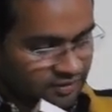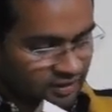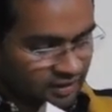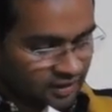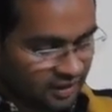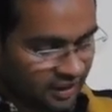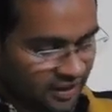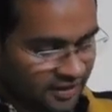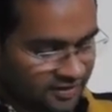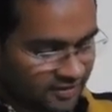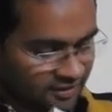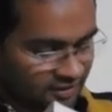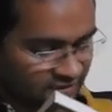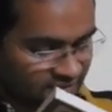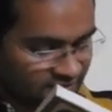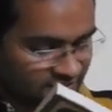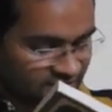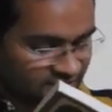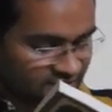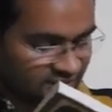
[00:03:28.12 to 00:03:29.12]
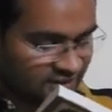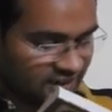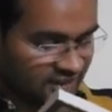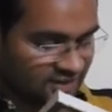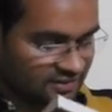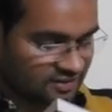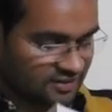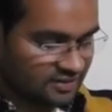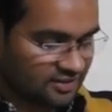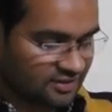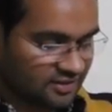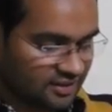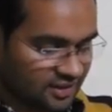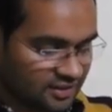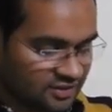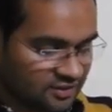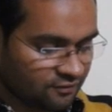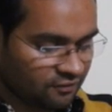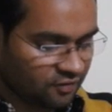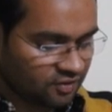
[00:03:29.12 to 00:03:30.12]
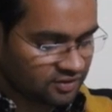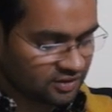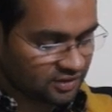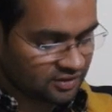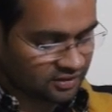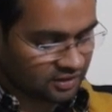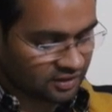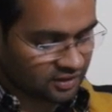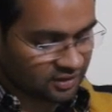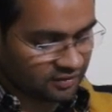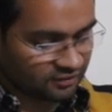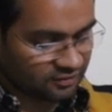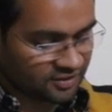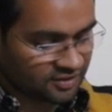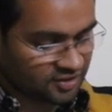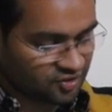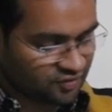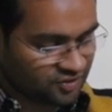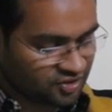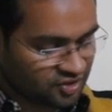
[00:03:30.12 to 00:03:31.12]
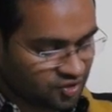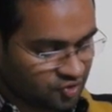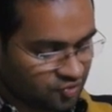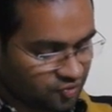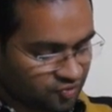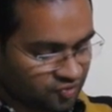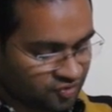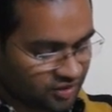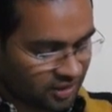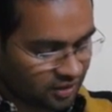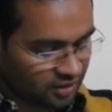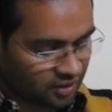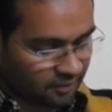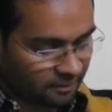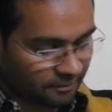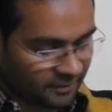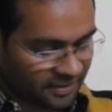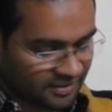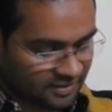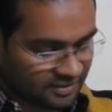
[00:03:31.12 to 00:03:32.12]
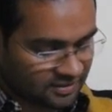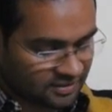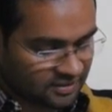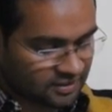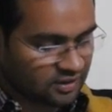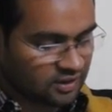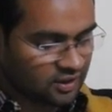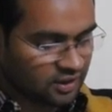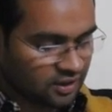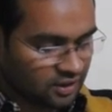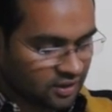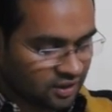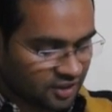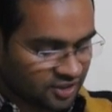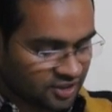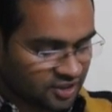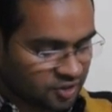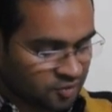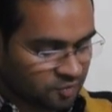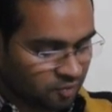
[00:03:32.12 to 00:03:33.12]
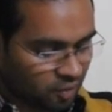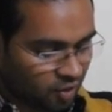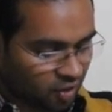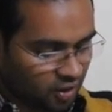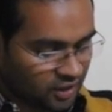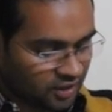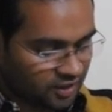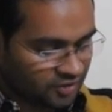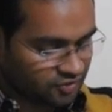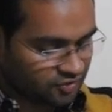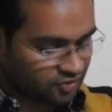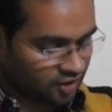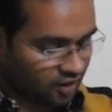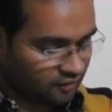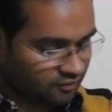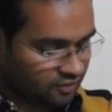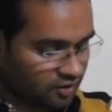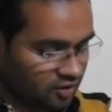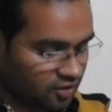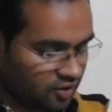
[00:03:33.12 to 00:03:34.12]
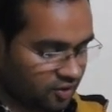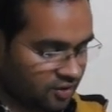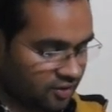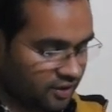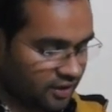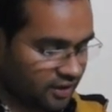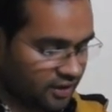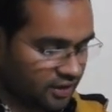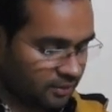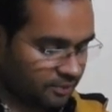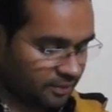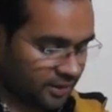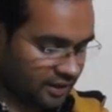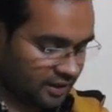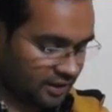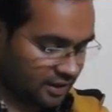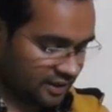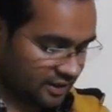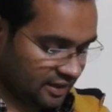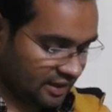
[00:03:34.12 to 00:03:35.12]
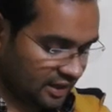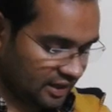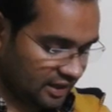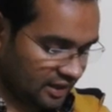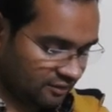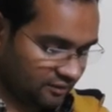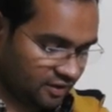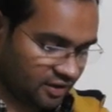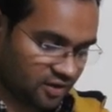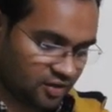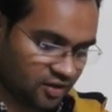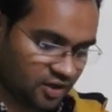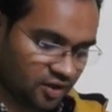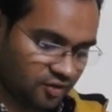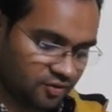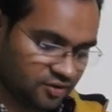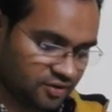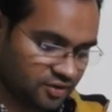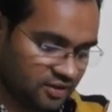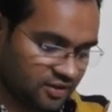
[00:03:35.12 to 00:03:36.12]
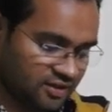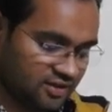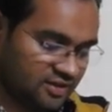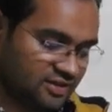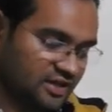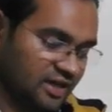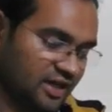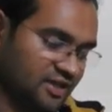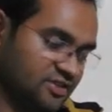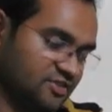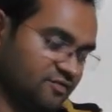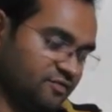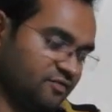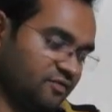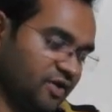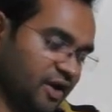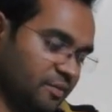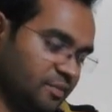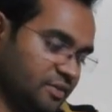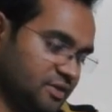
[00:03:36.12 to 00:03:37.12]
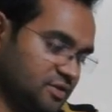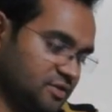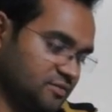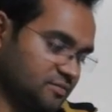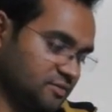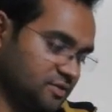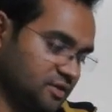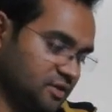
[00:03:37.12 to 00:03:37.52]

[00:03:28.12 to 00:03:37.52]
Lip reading: Later stages. As the fossil is uncovered, switch to gentler methods. A small trowel or dental pick can lever out detached fragments.